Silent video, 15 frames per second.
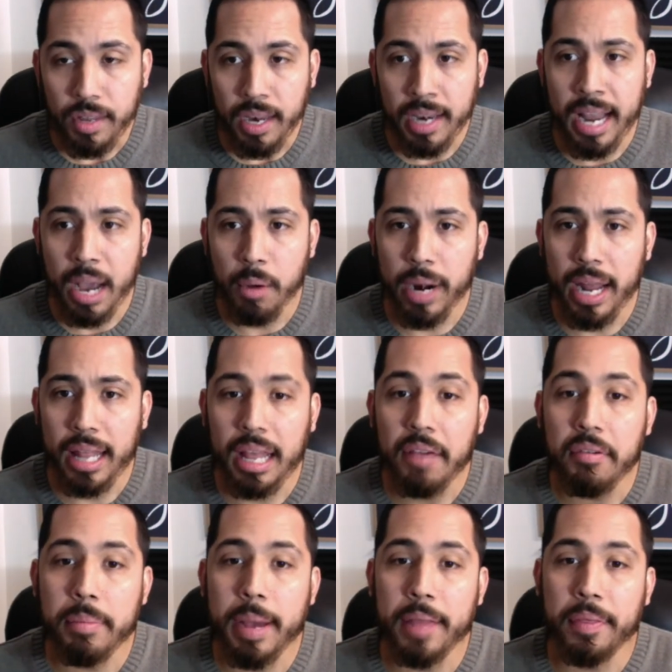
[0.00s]
Now, what I love
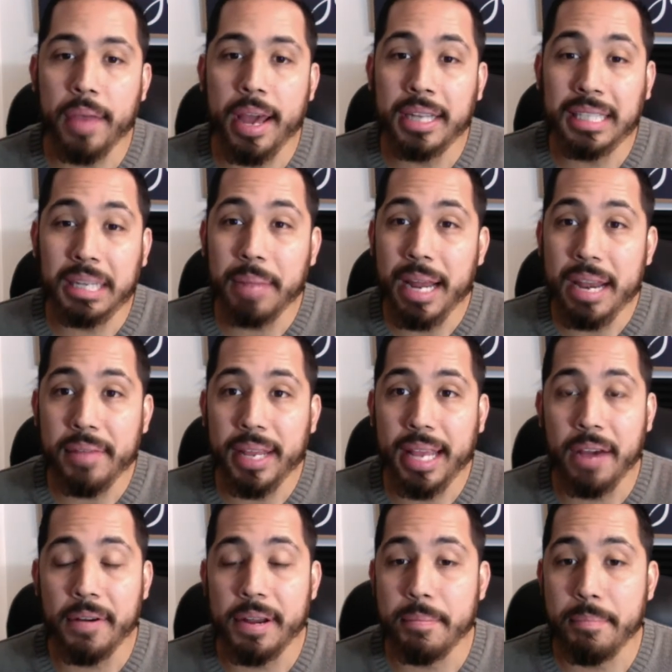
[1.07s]
about that is I'm not even
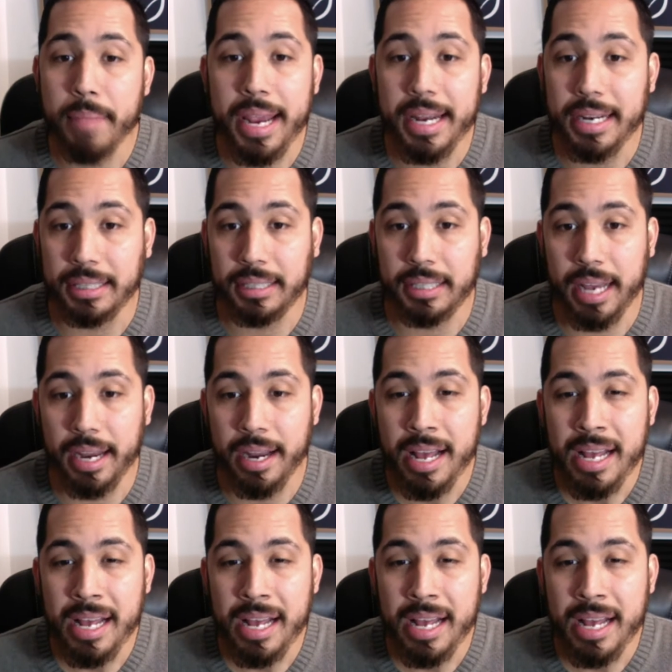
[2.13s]
counting maintenance yet.